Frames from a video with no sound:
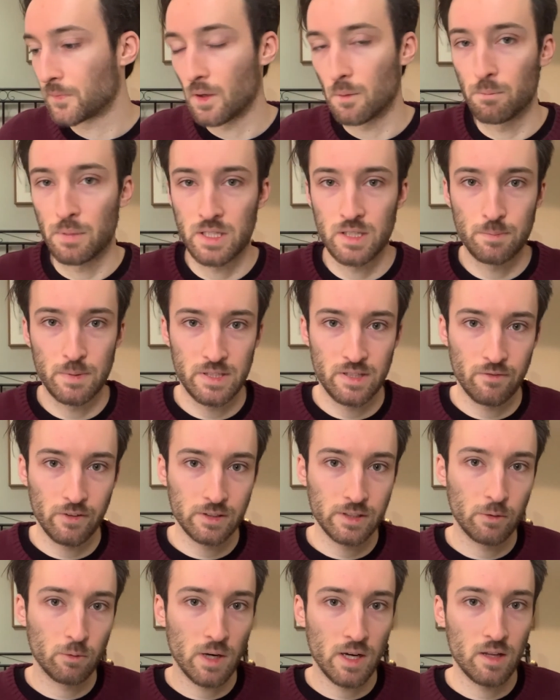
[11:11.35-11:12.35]
But
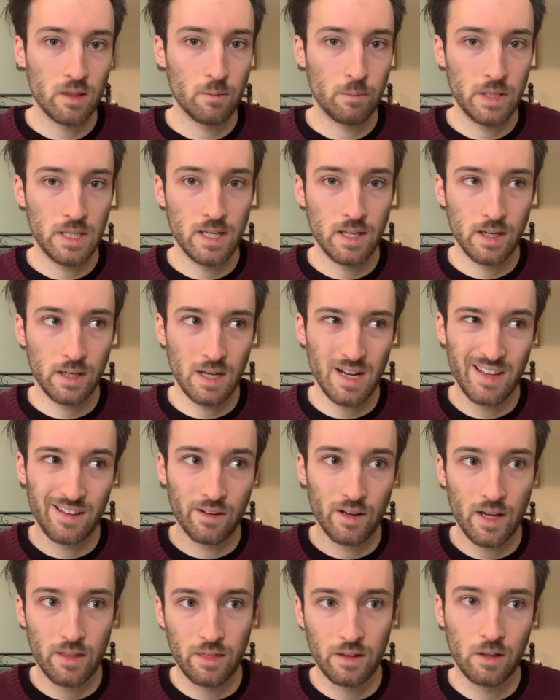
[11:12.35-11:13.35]
specifically right at the beginning, I
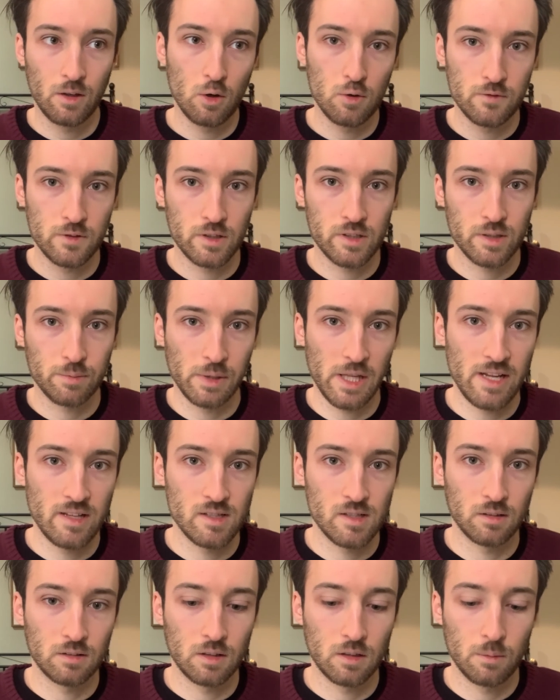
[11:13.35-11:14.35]
think it
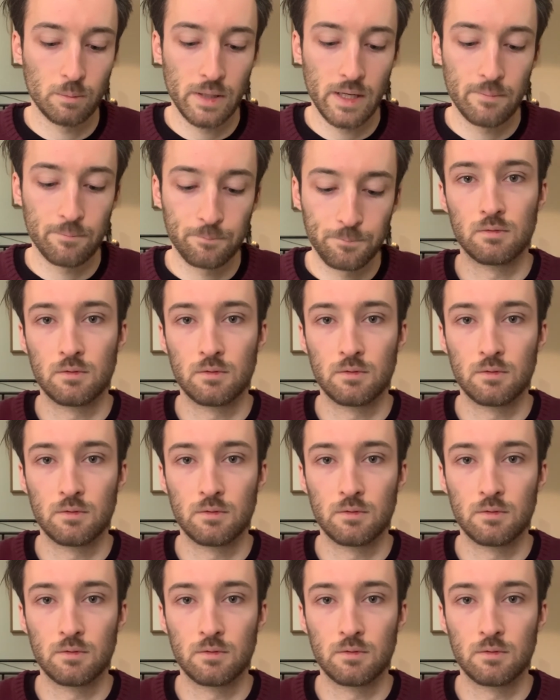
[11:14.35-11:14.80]
over-explains a little bit.